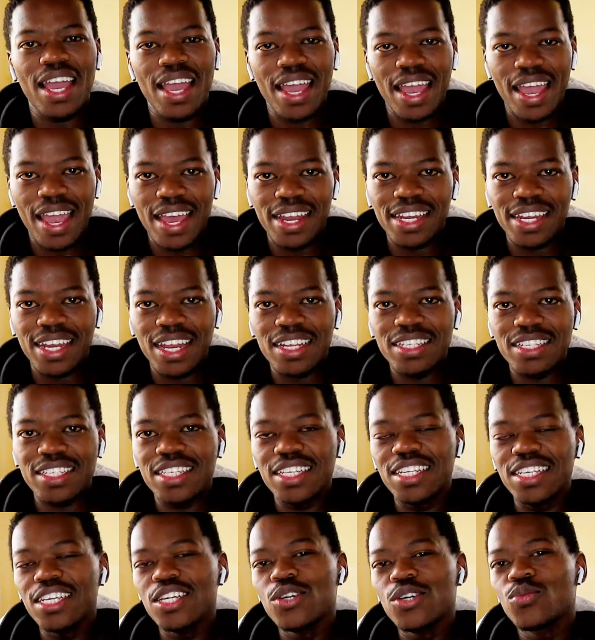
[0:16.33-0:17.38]
and
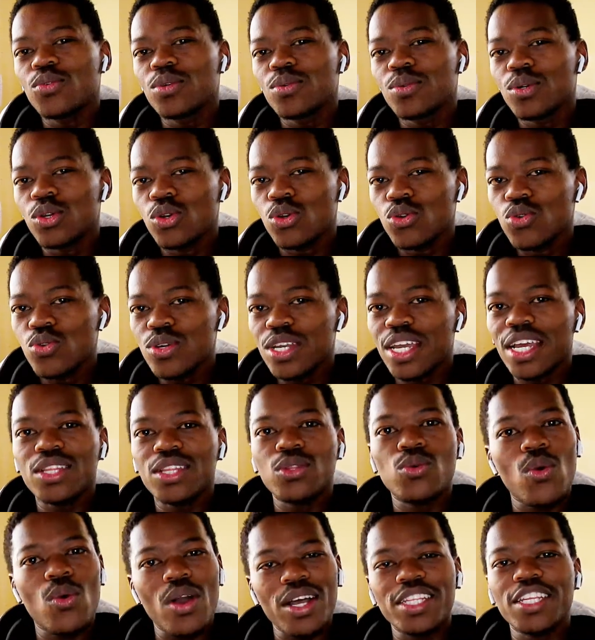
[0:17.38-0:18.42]
lastly we will look at
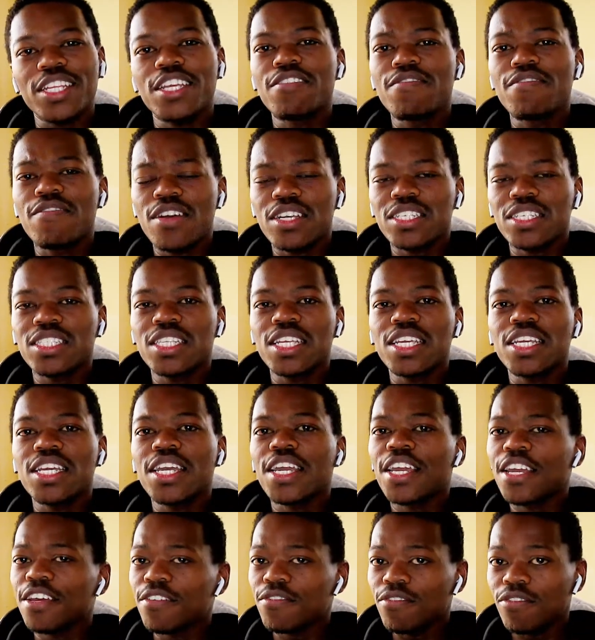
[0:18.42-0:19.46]
what investing
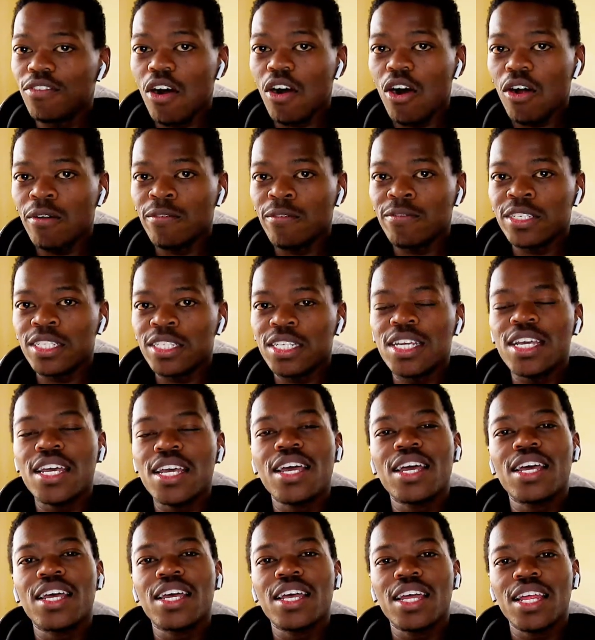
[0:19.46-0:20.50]
involves.
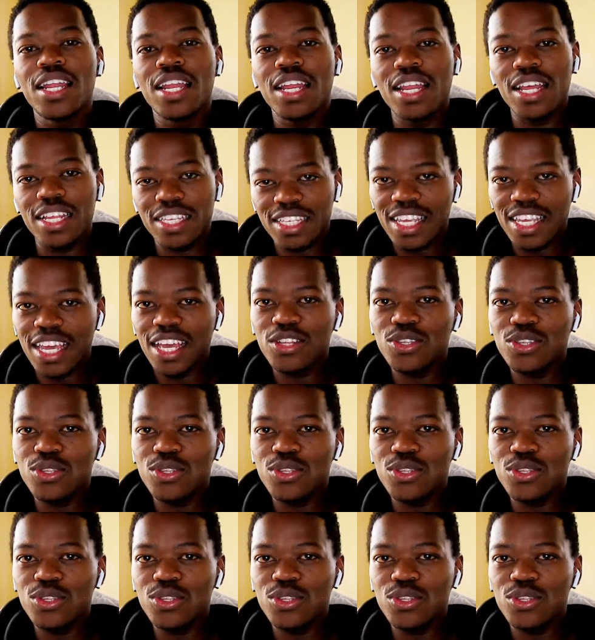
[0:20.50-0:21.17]
Let's get